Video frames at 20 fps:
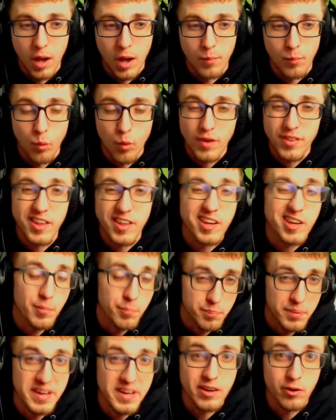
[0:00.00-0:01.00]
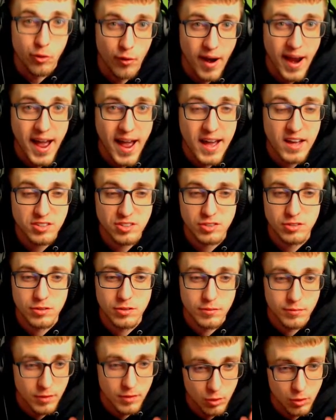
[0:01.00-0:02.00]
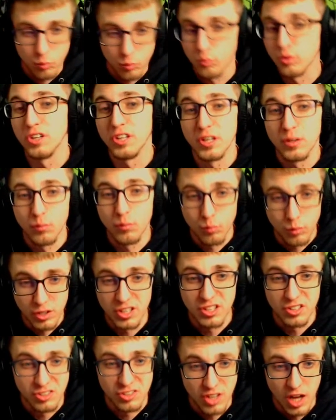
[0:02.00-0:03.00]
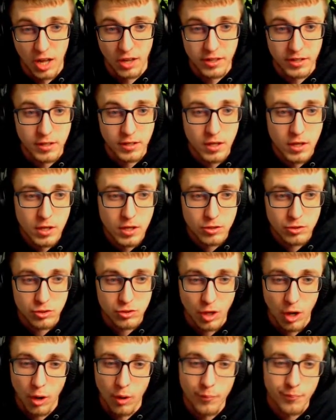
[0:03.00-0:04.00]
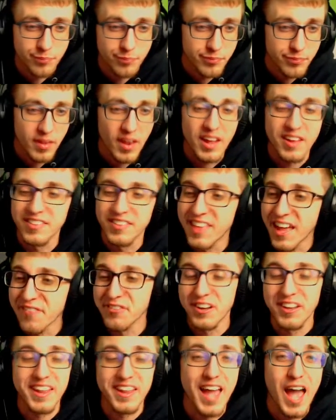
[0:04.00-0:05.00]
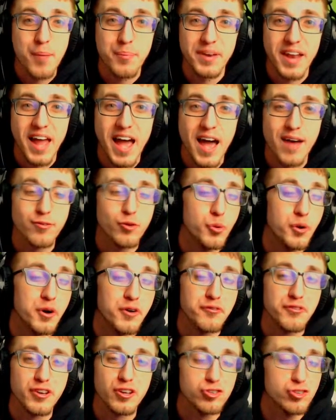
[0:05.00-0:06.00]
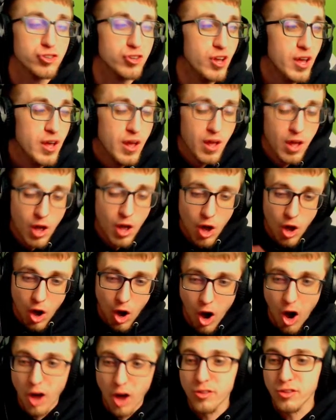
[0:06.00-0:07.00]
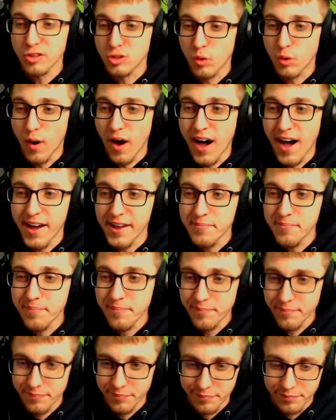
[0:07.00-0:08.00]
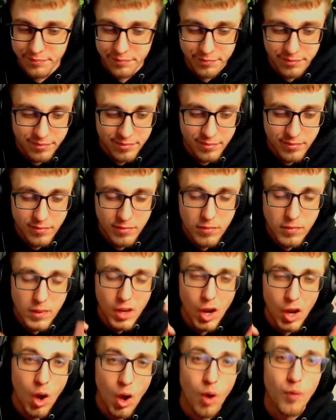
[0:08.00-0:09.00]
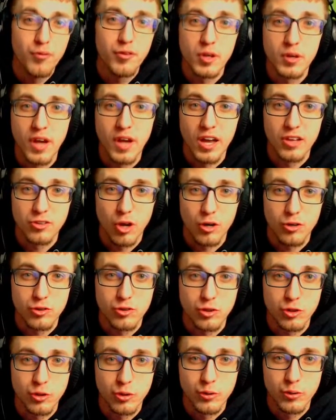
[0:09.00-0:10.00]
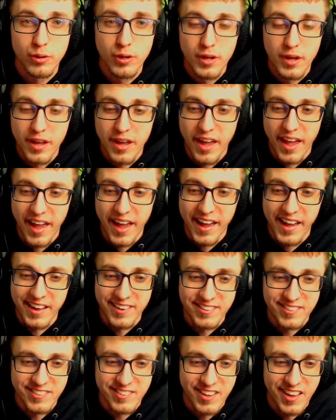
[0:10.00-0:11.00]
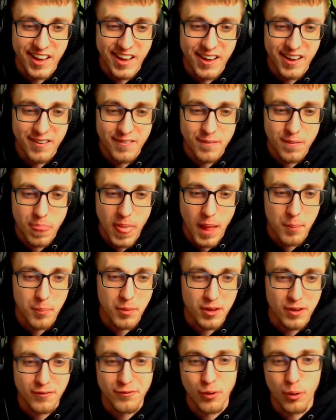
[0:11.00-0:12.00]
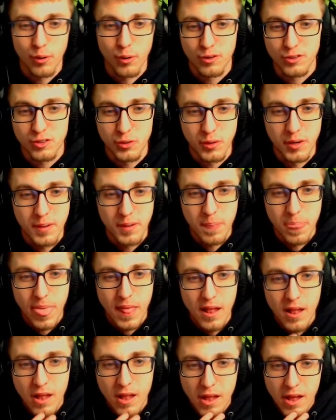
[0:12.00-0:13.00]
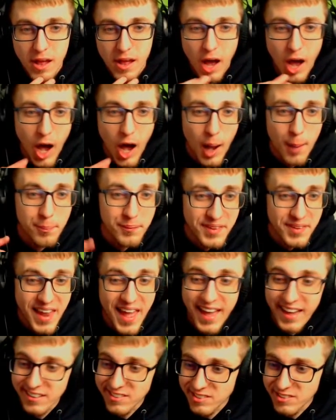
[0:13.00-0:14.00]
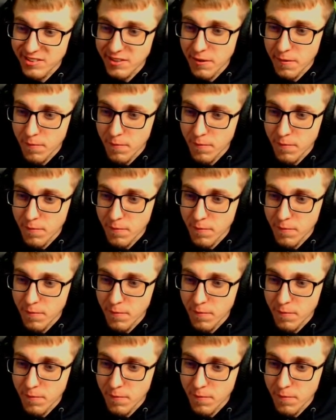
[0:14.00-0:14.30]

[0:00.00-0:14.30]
one that can beat grass, really, really solid. So... definitely happy to have Qwilfish on the squad. Hopefully you guys are too, and I'm looking forward to it. Up next,